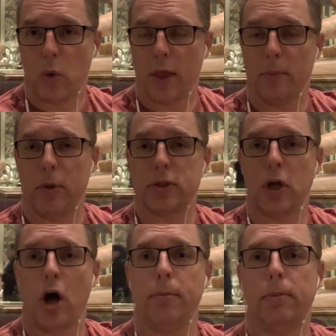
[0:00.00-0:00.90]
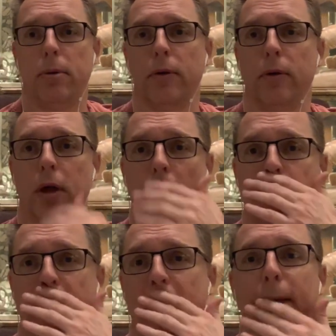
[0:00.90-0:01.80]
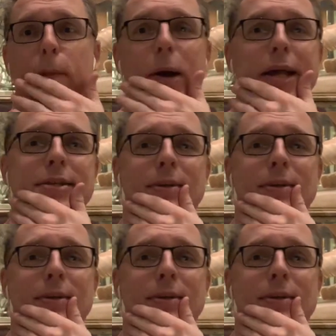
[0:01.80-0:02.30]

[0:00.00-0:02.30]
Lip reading: one of the most common ways.